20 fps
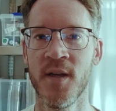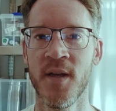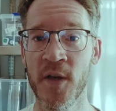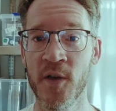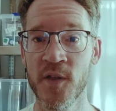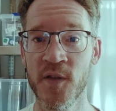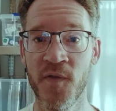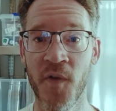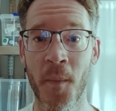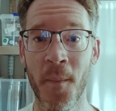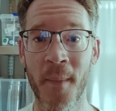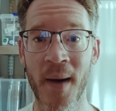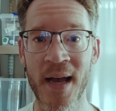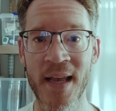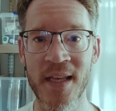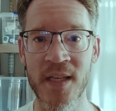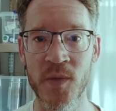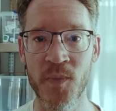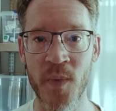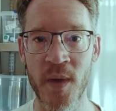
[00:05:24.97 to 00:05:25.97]
Because from my
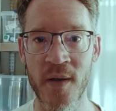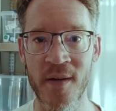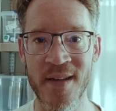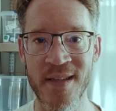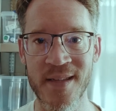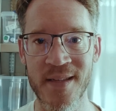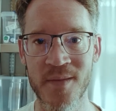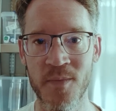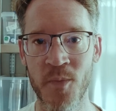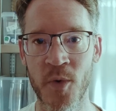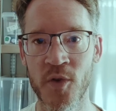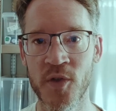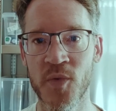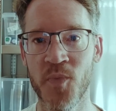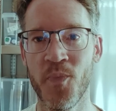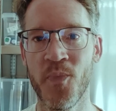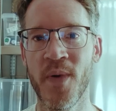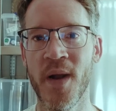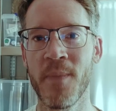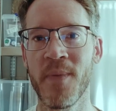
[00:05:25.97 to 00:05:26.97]
experience,
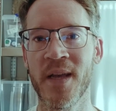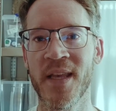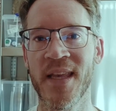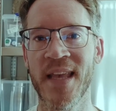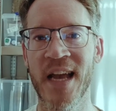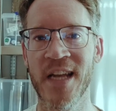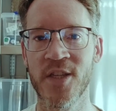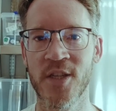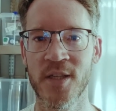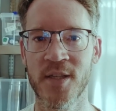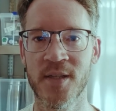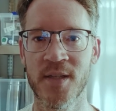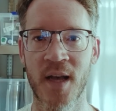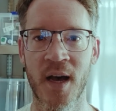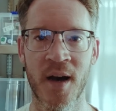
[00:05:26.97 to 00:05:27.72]
most prepper gadgets